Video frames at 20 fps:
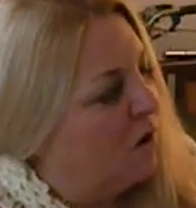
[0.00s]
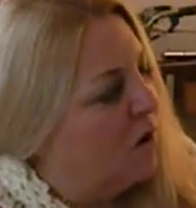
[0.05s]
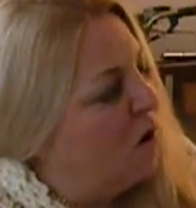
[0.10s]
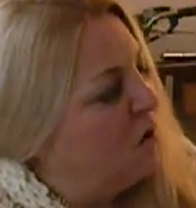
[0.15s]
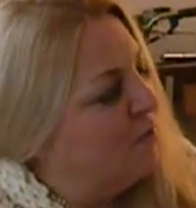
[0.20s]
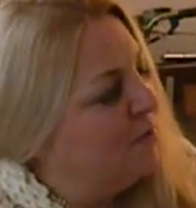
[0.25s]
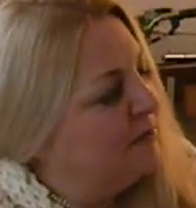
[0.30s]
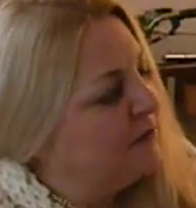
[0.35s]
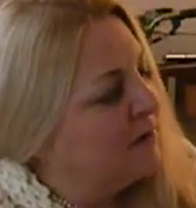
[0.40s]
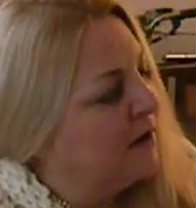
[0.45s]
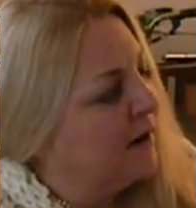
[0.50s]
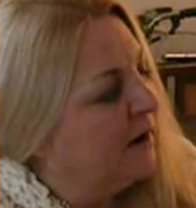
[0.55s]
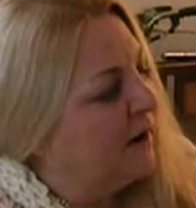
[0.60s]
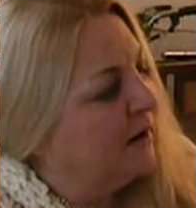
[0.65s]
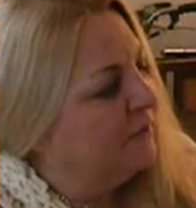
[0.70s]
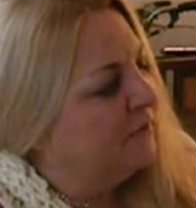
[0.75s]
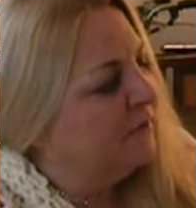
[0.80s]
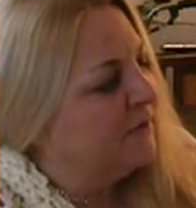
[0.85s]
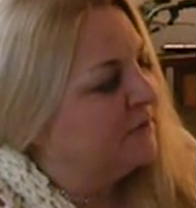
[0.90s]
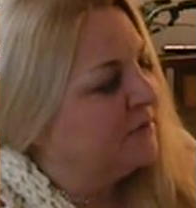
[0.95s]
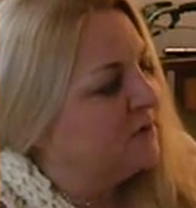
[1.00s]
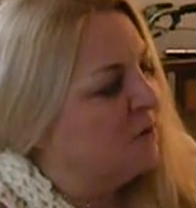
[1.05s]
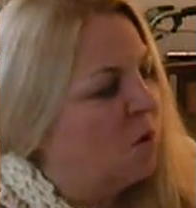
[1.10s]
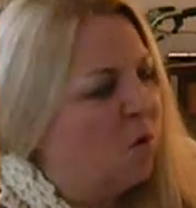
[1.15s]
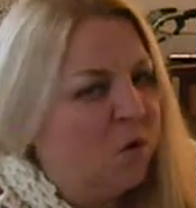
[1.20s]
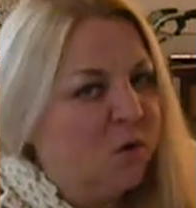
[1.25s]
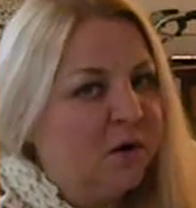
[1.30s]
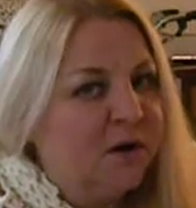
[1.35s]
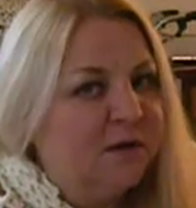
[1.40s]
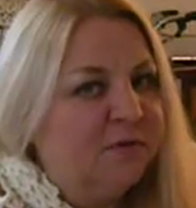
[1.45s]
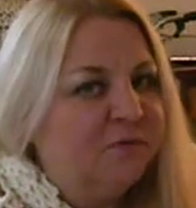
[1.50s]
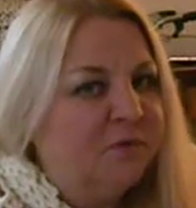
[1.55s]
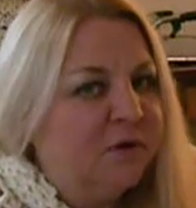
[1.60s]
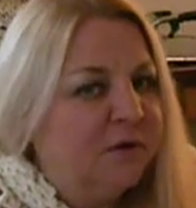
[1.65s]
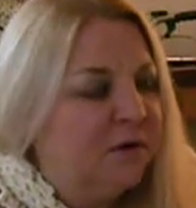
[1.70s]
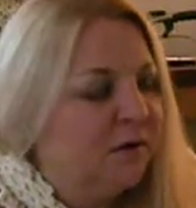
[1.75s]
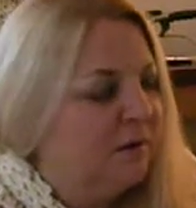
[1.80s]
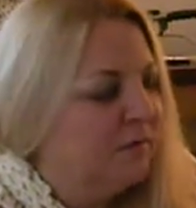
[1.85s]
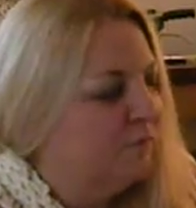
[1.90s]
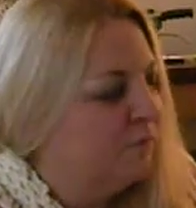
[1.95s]
Always I had this horny
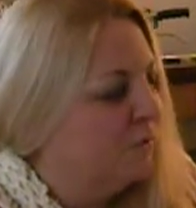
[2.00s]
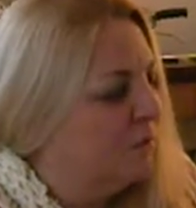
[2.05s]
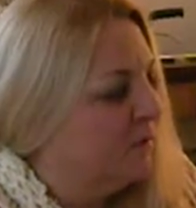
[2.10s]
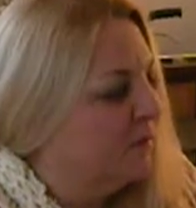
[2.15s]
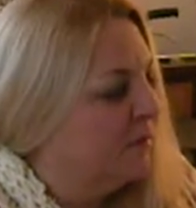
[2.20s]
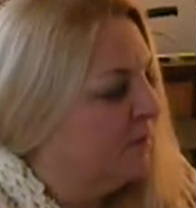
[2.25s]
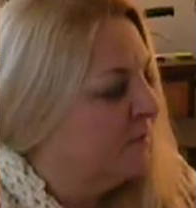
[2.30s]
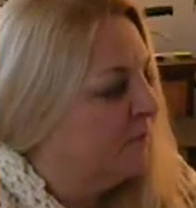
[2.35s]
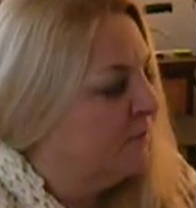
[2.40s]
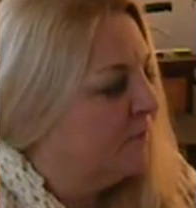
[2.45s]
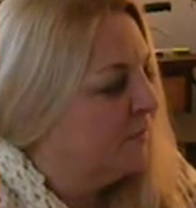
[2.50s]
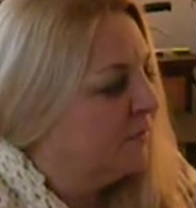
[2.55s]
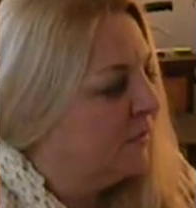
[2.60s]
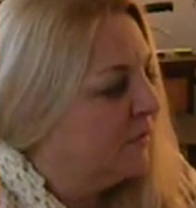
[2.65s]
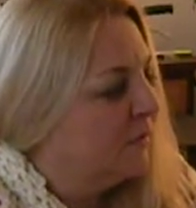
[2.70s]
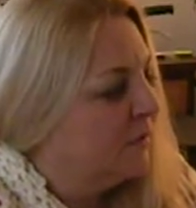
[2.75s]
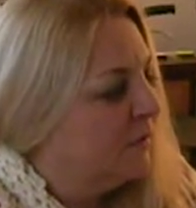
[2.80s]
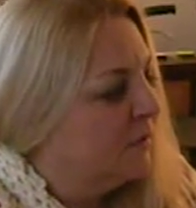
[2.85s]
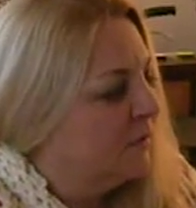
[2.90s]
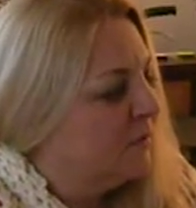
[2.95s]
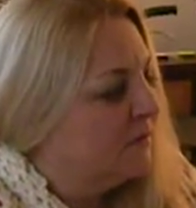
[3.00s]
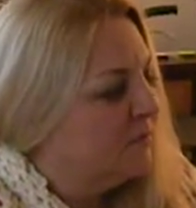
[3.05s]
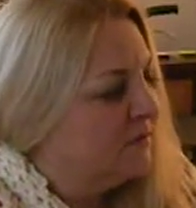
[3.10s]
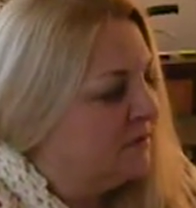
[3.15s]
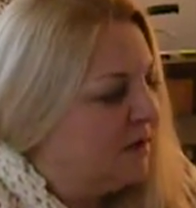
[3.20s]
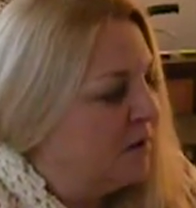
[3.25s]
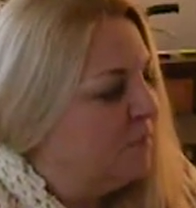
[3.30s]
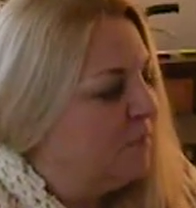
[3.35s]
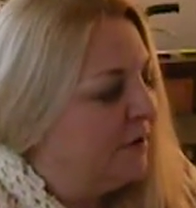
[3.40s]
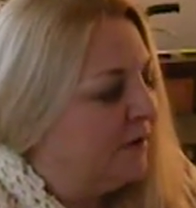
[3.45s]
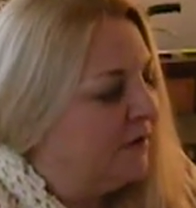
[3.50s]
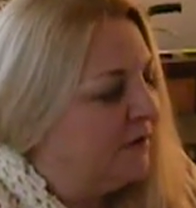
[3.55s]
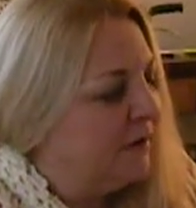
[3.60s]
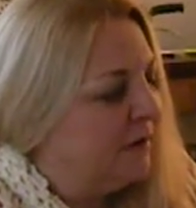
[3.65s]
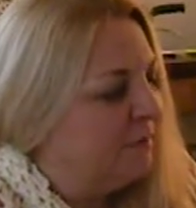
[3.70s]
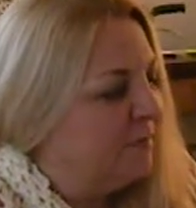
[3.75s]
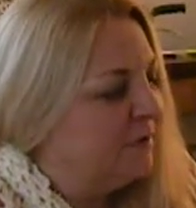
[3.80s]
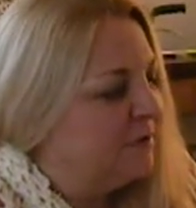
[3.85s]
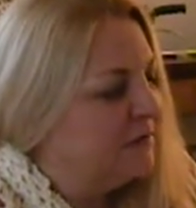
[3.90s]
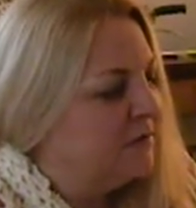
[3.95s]
feeling for them, somewhere
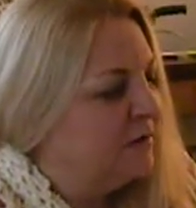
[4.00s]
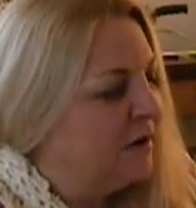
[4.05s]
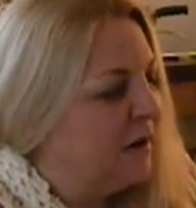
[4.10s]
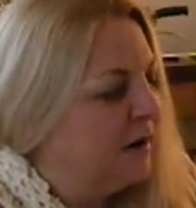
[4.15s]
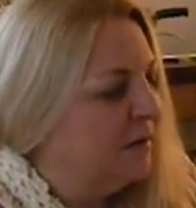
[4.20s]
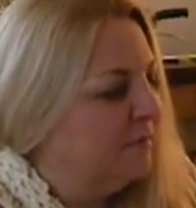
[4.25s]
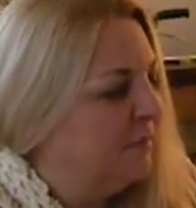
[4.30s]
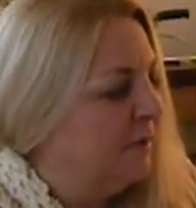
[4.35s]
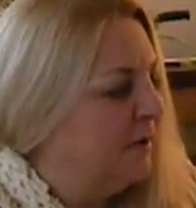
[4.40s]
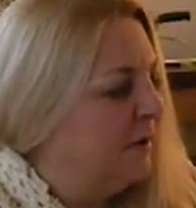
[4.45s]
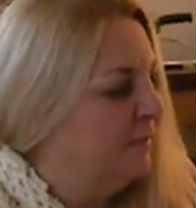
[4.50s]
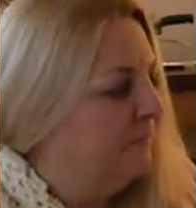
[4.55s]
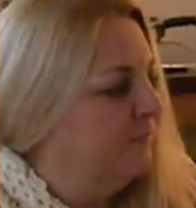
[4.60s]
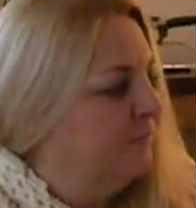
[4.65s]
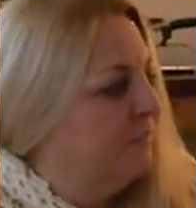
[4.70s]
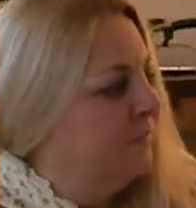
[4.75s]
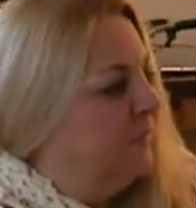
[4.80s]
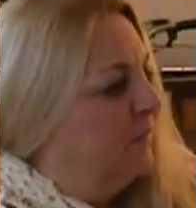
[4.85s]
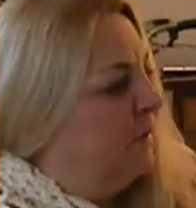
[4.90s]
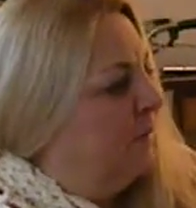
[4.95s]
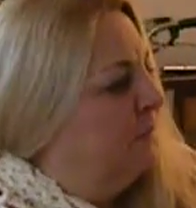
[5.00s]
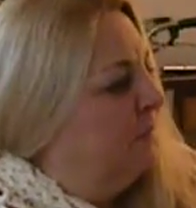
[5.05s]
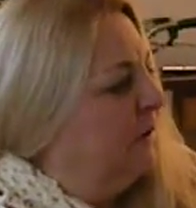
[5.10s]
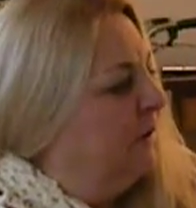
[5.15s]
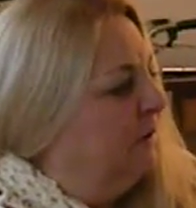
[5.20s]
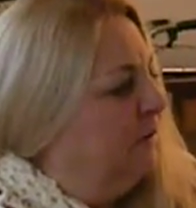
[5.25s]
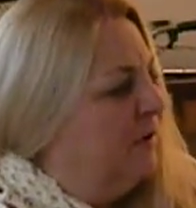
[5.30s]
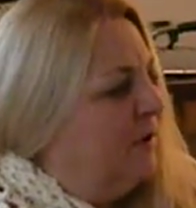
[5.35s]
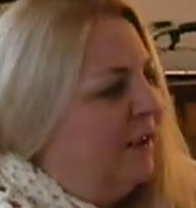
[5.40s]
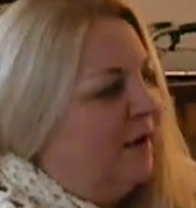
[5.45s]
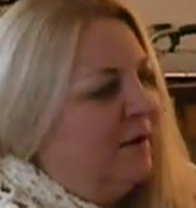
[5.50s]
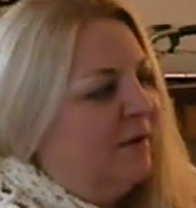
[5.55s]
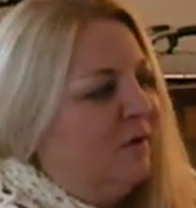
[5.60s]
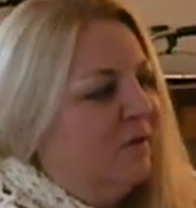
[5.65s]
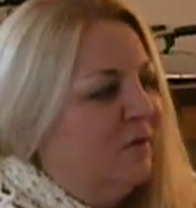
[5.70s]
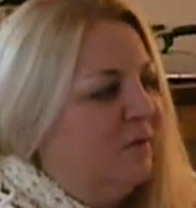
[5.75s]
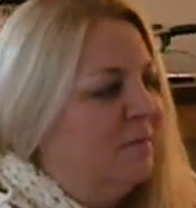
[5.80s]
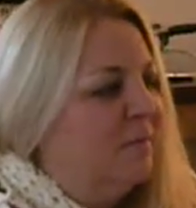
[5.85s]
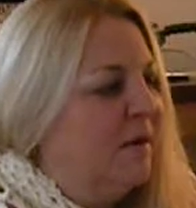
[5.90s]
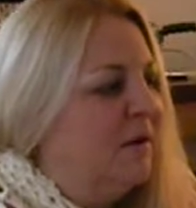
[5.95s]
deep inside me. But looking at
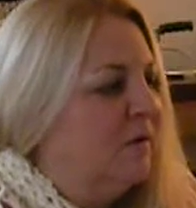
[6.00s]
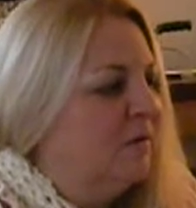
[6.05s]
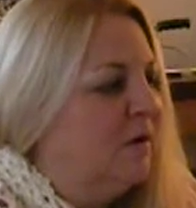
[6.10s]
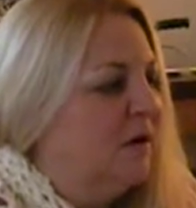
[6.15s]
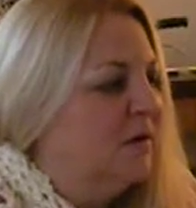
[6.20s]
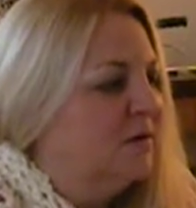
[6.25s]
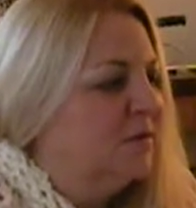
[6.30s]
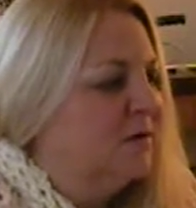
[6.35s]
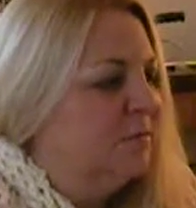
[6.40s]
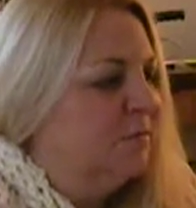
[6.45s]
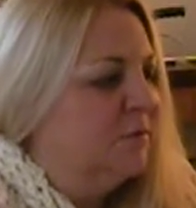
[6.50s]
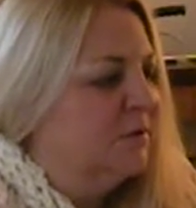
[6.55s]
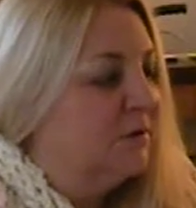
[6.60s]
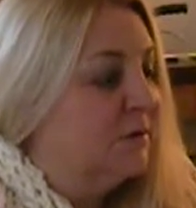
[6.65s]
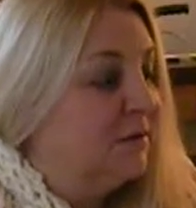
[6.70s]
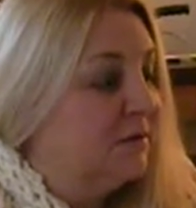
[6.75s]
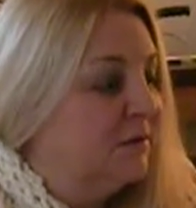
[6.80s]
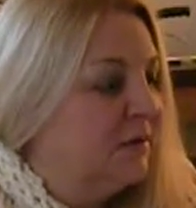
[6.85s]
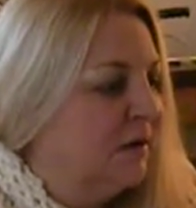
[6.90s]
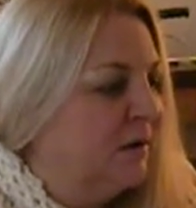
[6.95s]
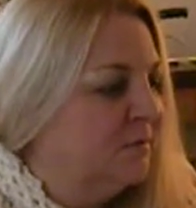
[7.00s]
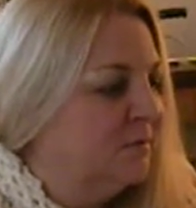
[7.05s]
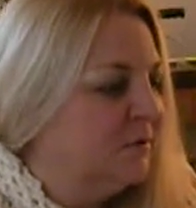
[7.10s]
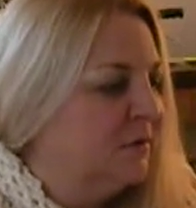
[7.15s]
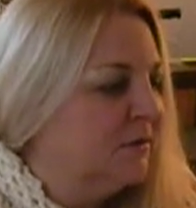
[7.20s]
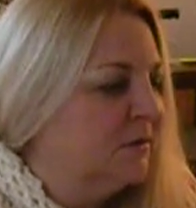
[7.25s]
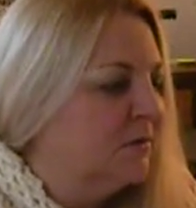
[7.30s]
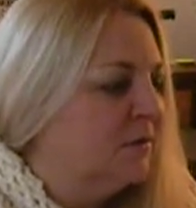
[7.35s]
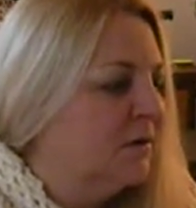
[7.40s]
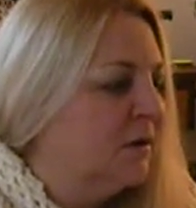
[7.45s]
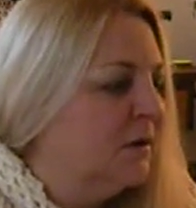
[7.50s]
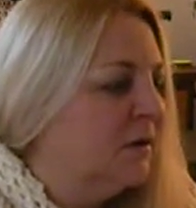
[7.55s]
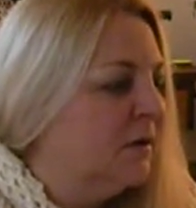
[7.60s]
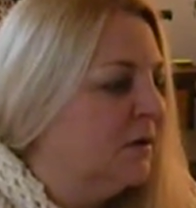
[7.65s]
all the male customers at Samson's,